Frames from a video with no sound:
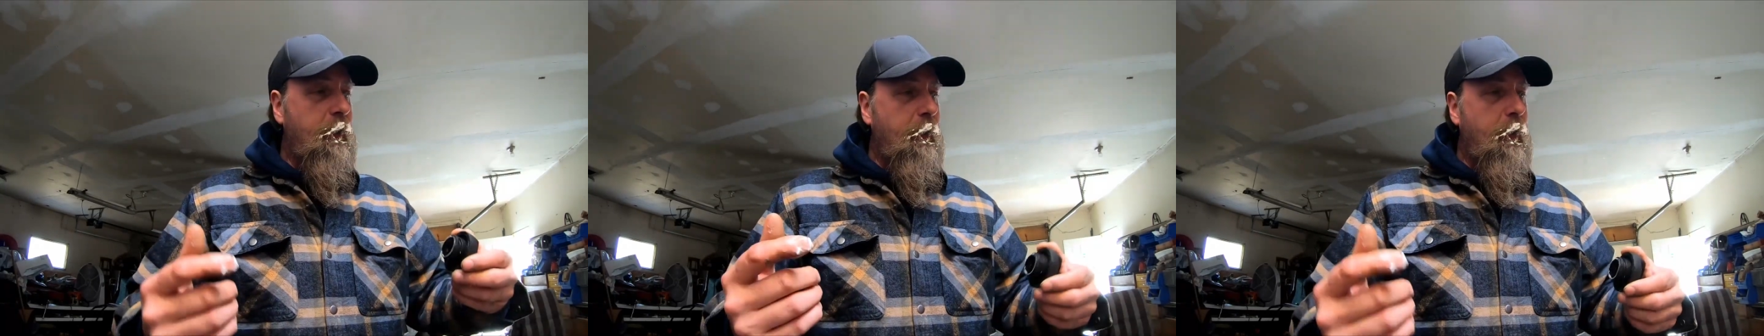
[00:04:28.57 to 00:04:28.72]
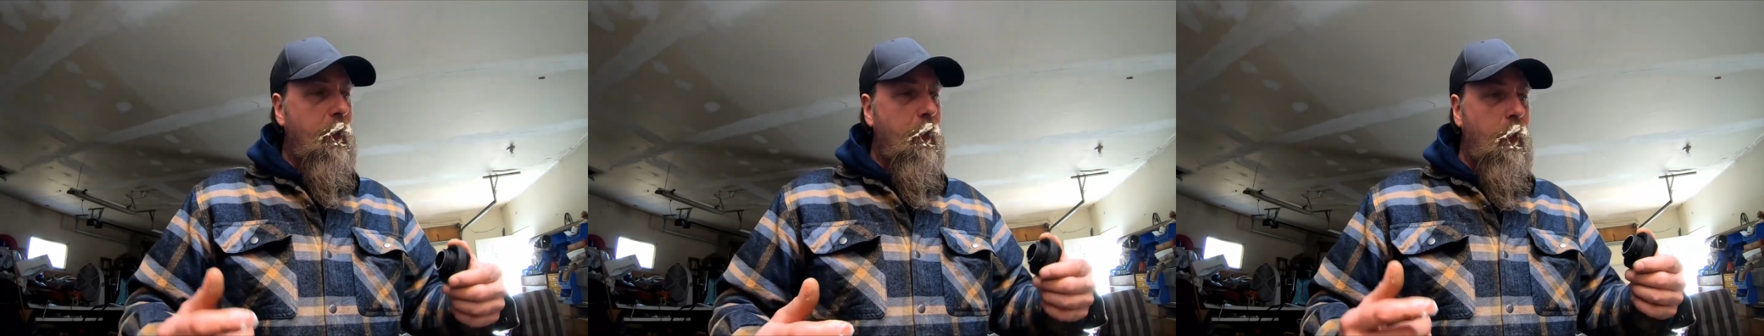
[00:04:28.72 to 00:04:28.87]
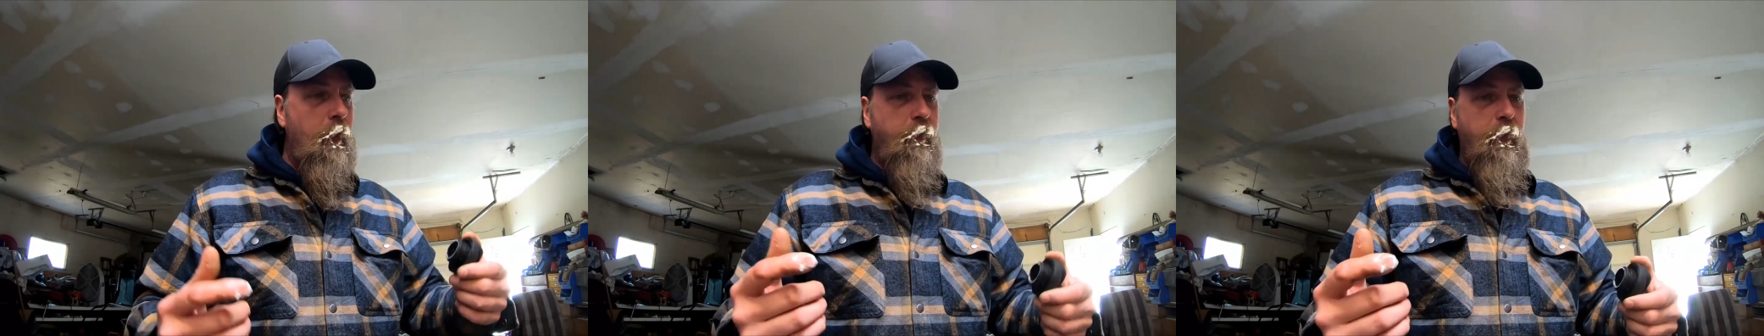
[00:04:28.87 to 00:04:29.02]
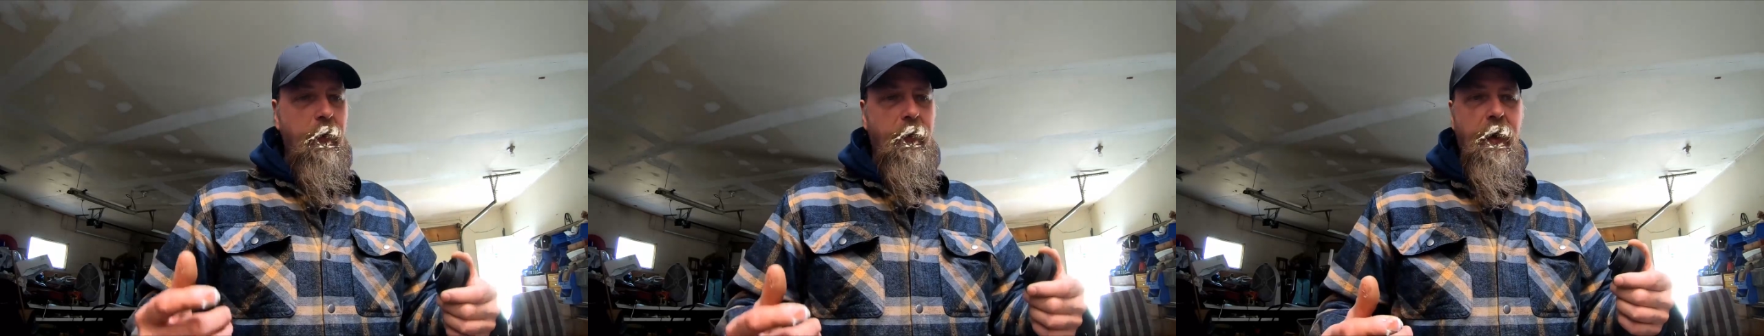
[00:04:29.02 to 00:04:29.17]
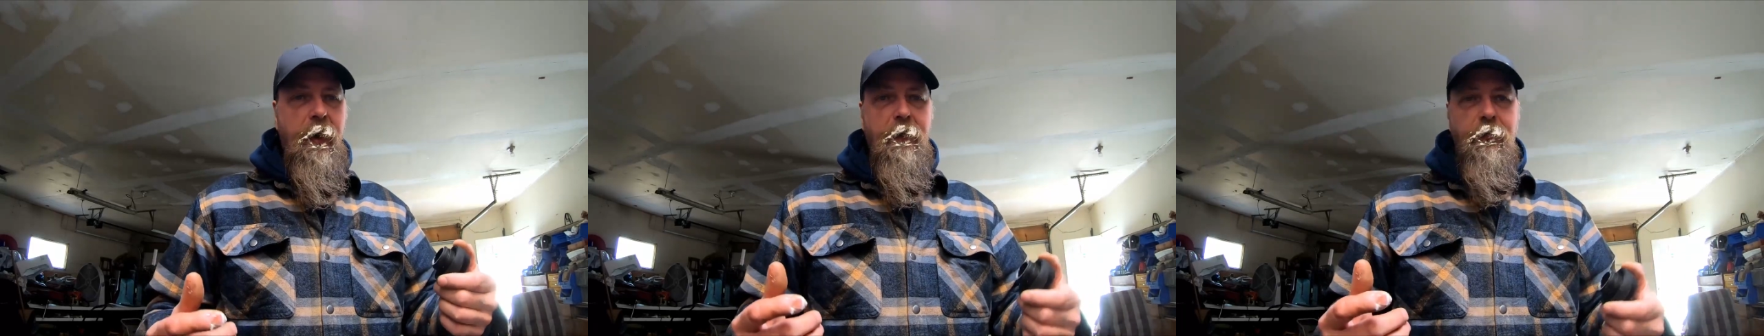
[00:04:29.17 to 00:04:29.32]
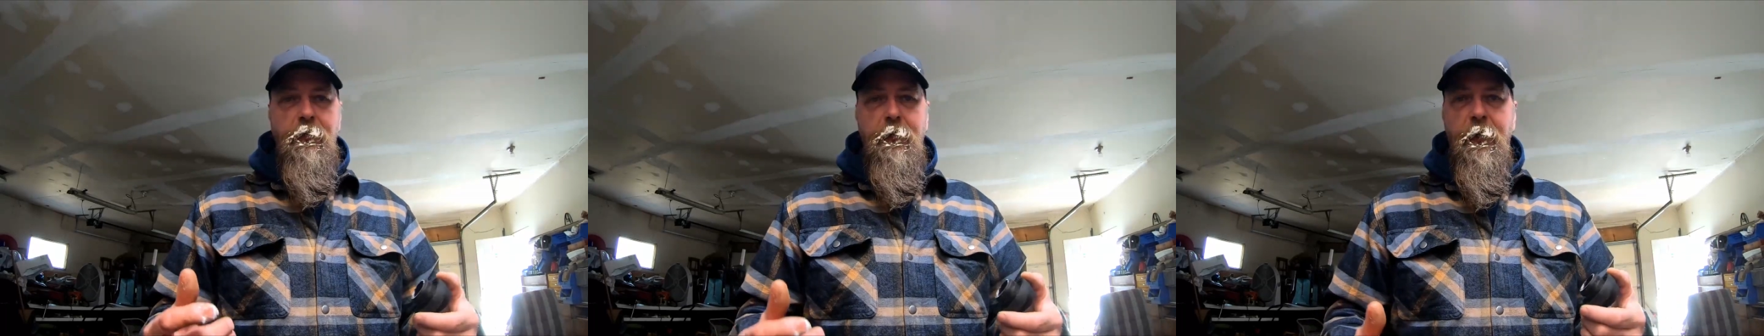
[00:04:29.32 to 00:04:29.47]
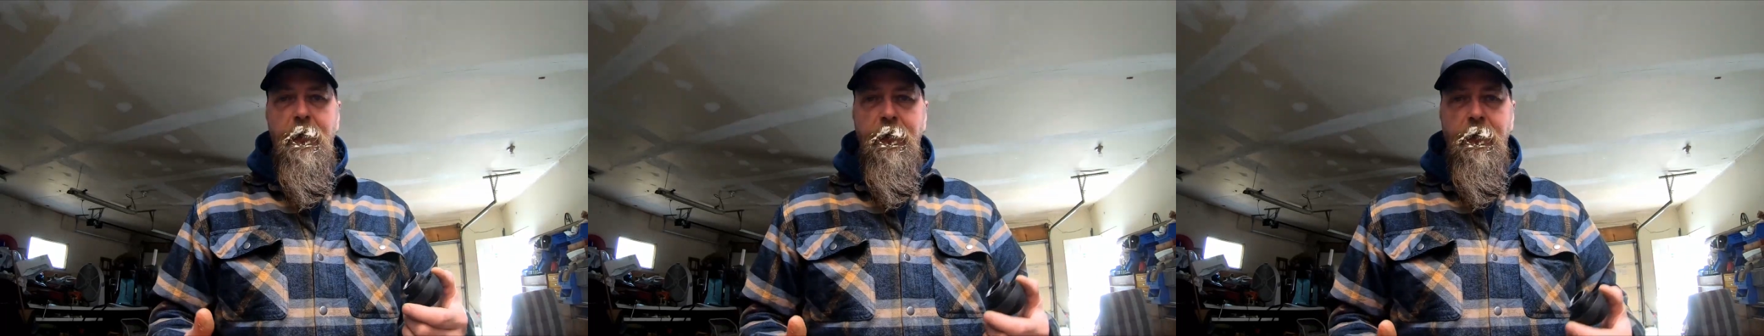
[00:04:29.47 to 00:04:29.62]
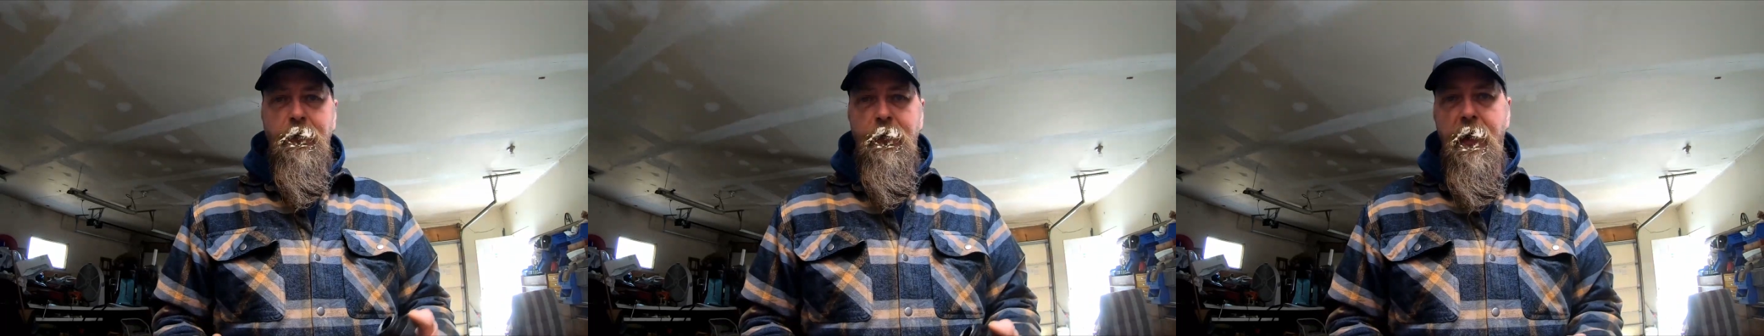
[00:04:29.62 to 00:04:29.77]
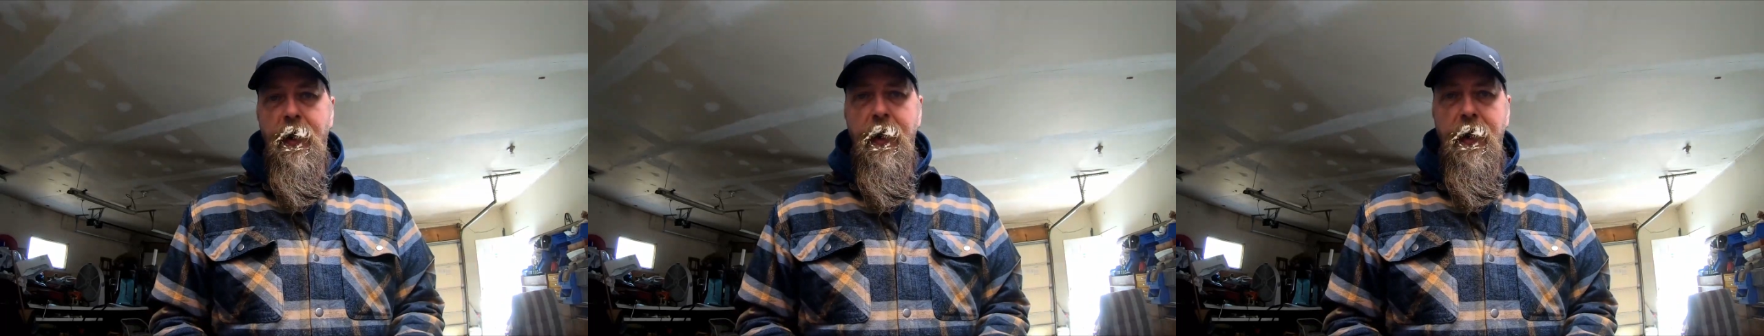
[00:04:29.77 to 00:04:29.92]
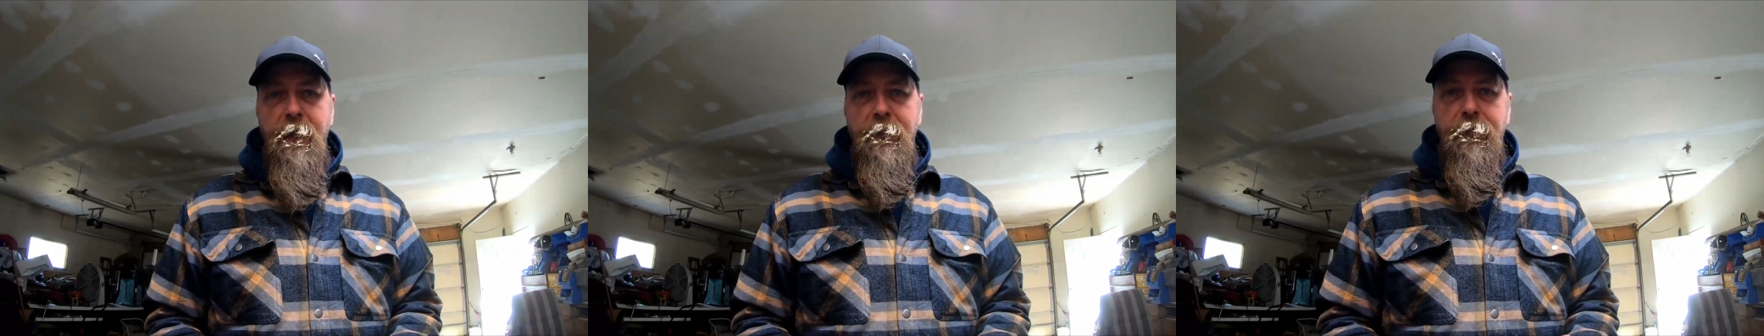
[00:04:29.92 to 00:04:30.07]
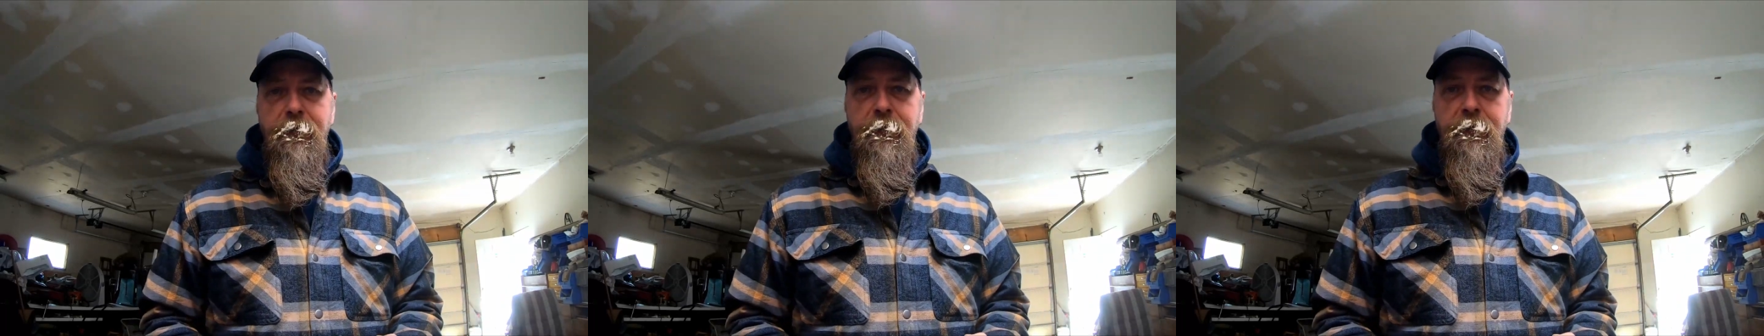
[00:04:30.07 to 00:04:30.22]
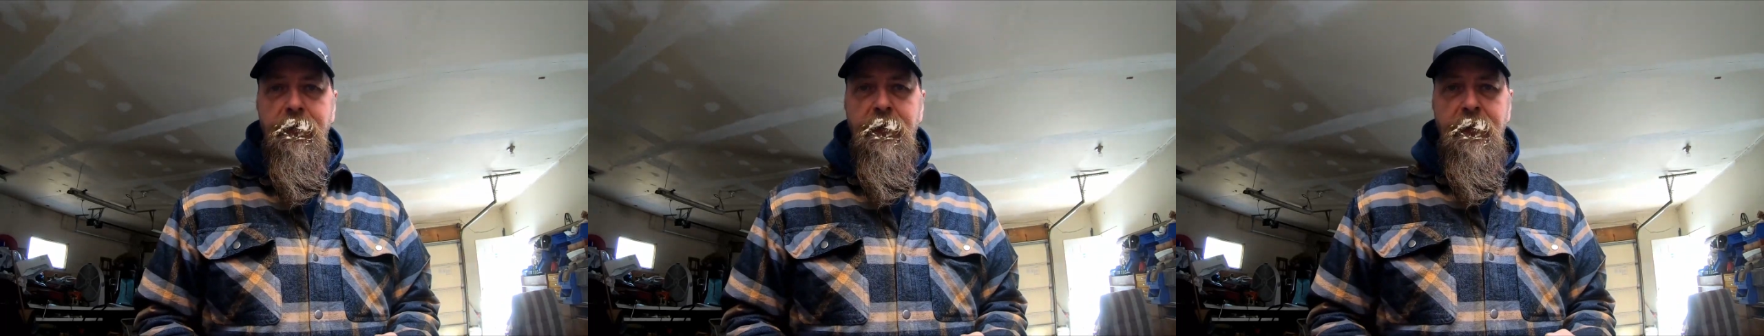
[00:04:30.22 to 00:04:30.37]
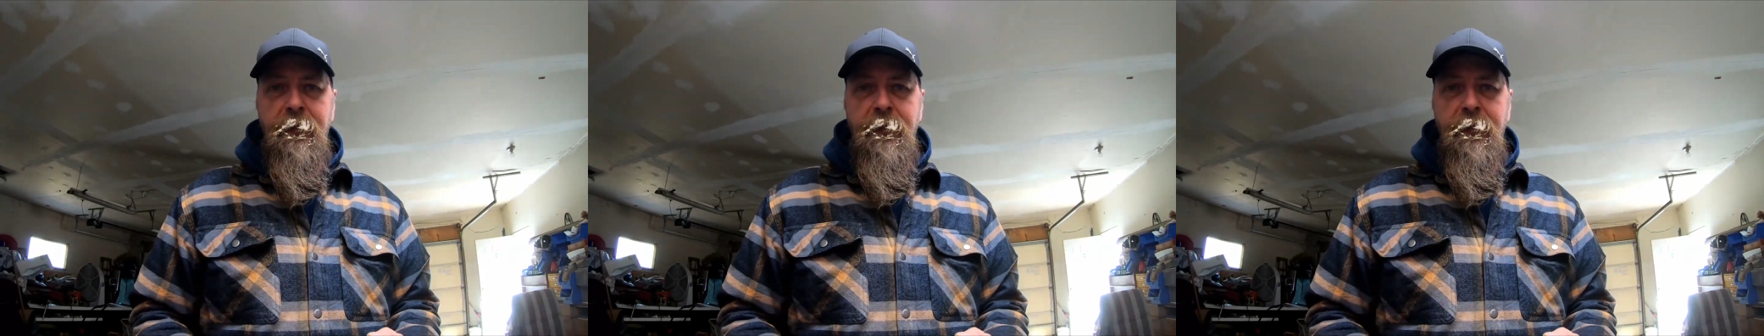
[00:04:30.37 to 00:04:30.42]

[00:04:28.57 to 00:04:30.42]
the road for a nice long drive,